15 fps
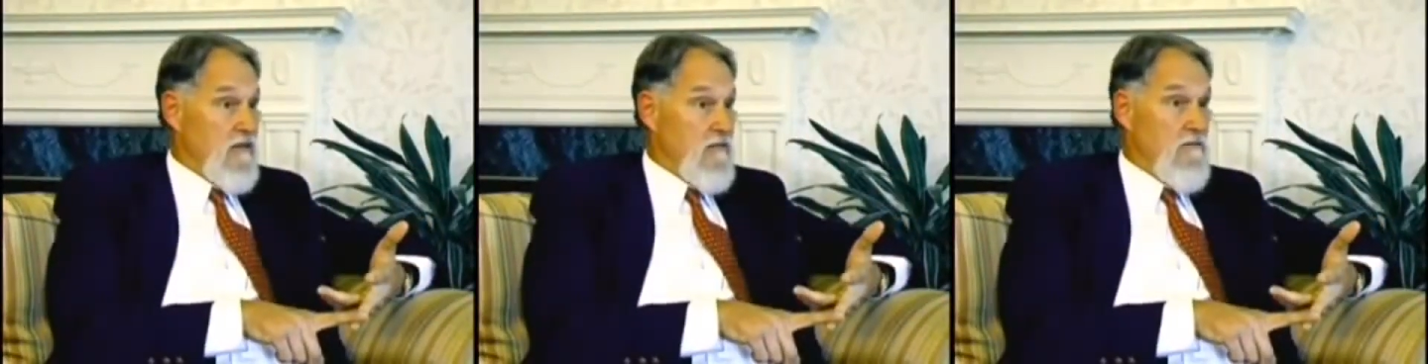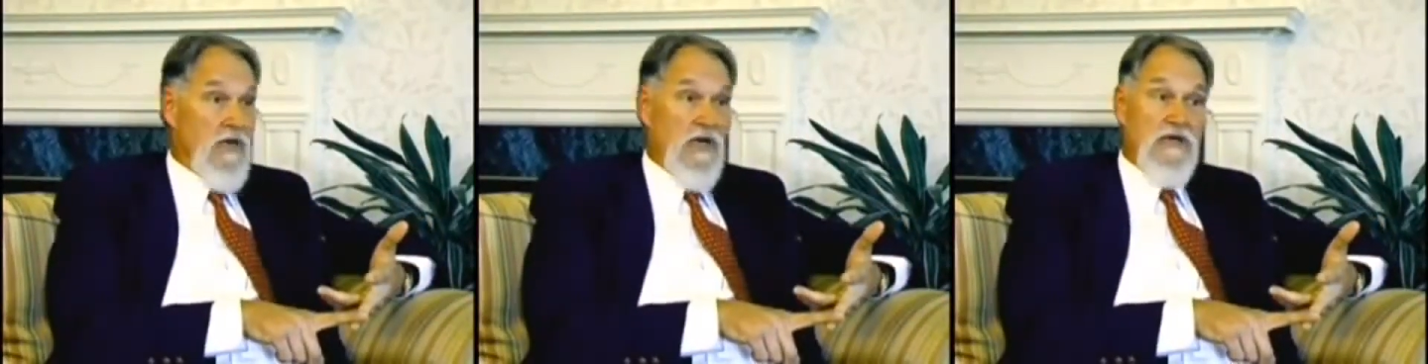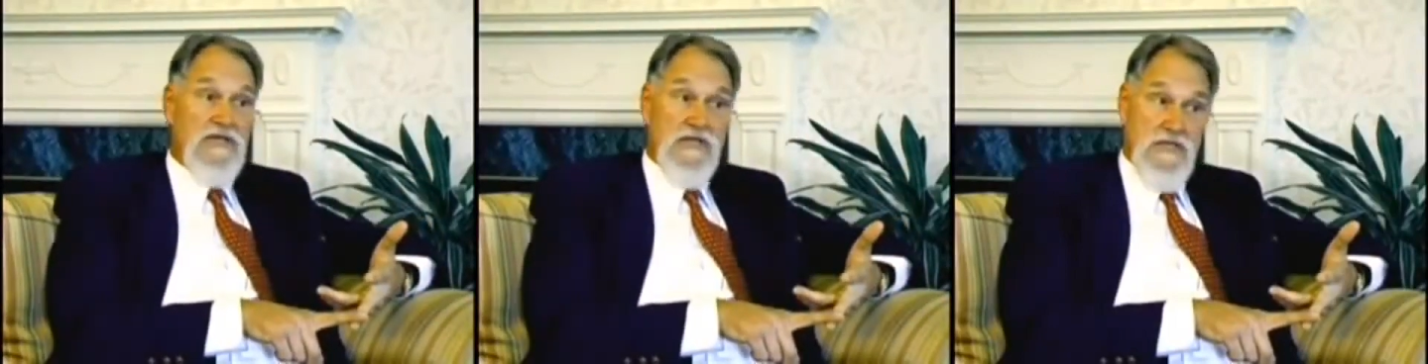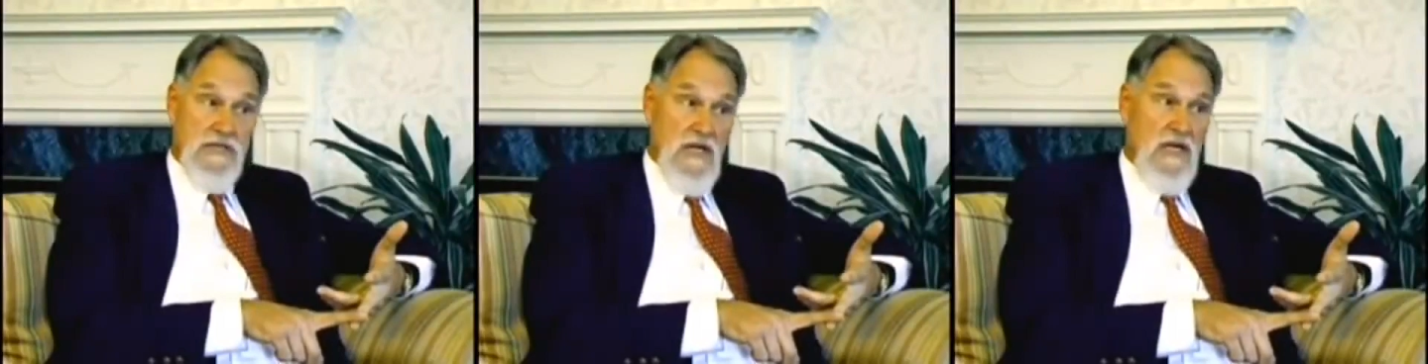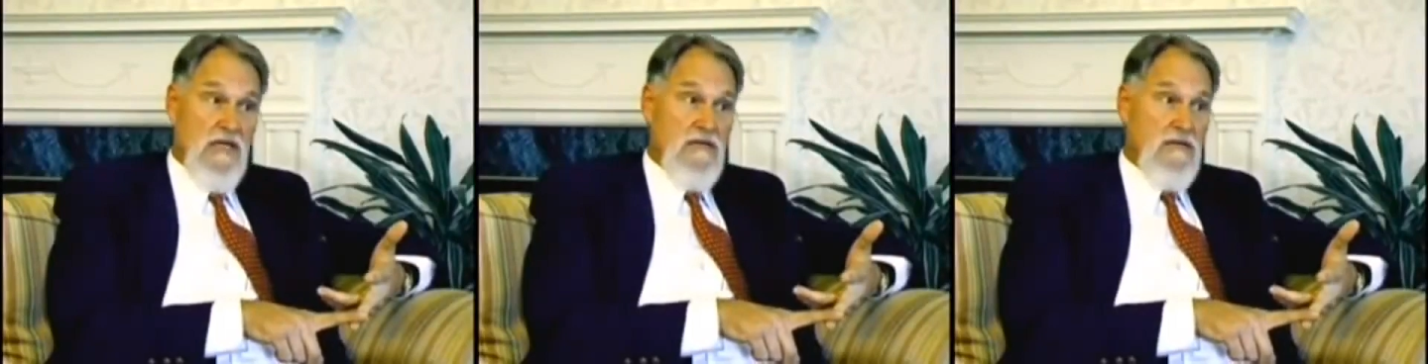in there
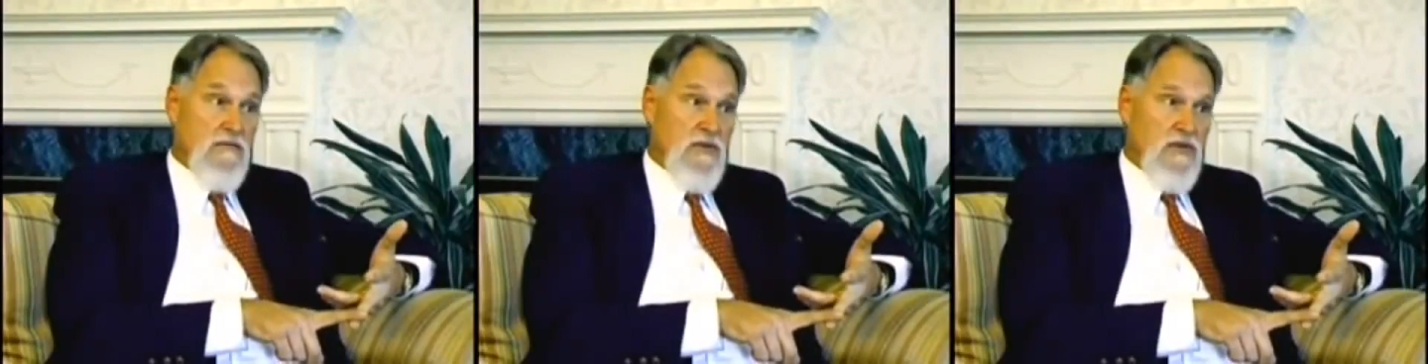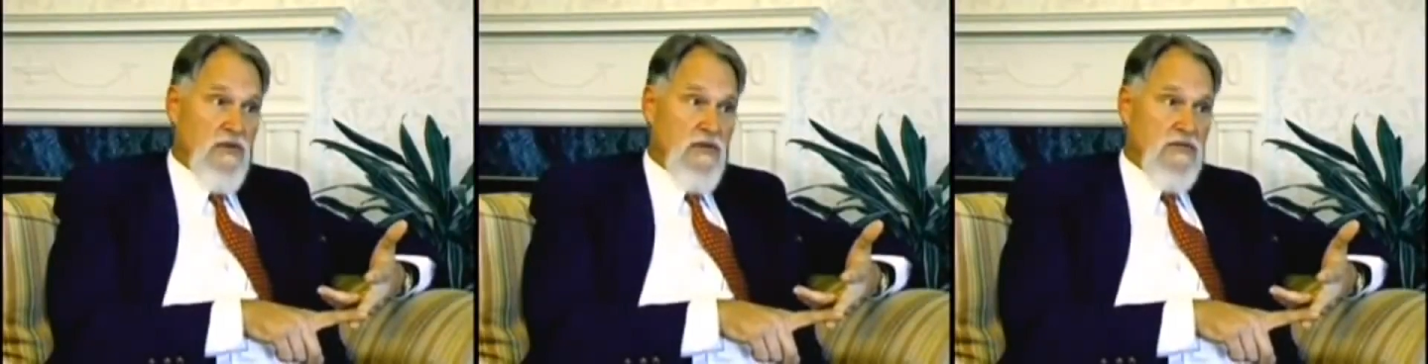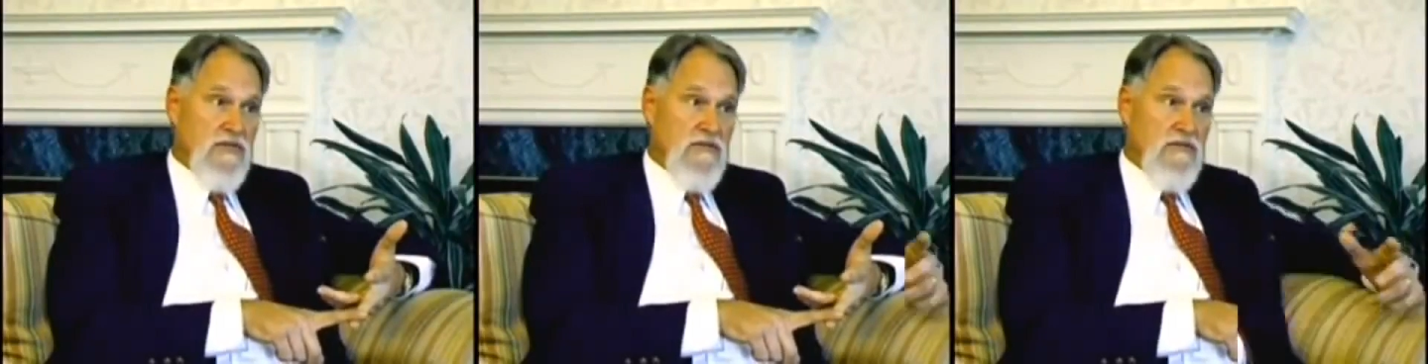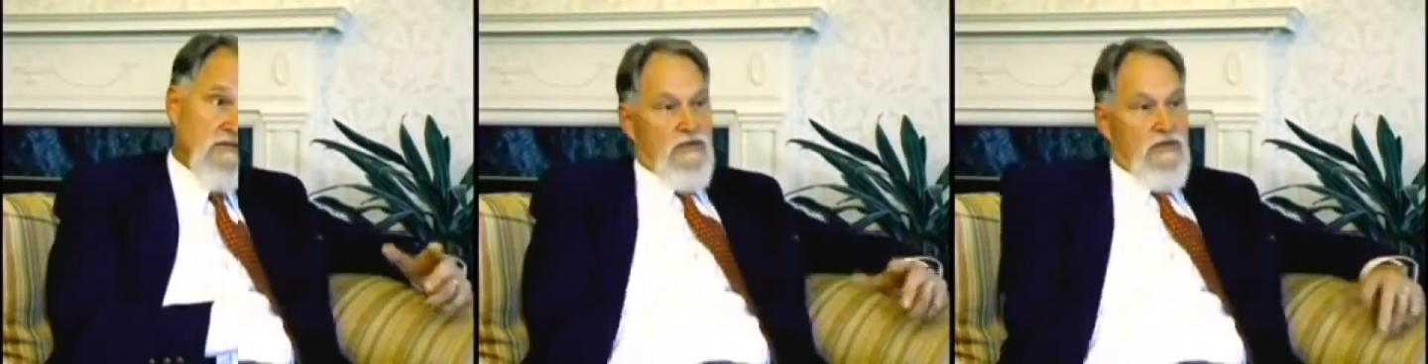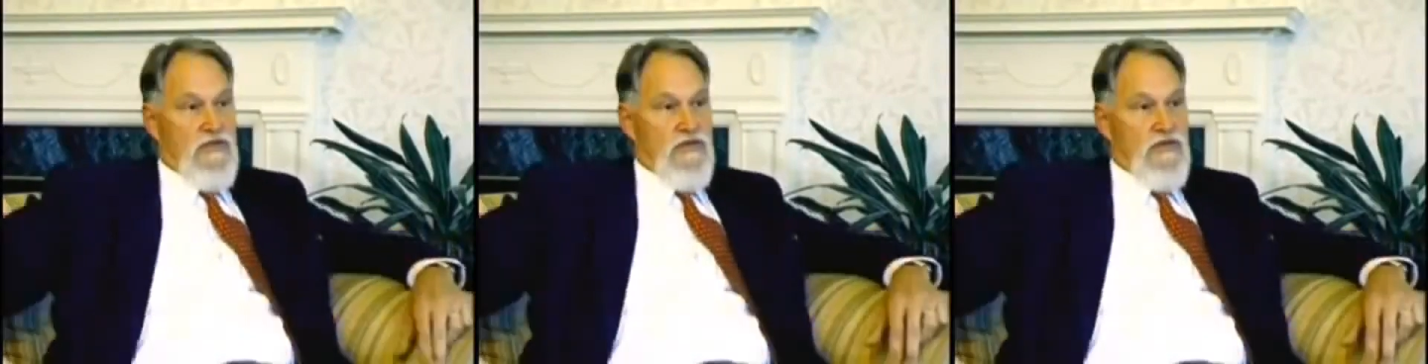because it's not in the books.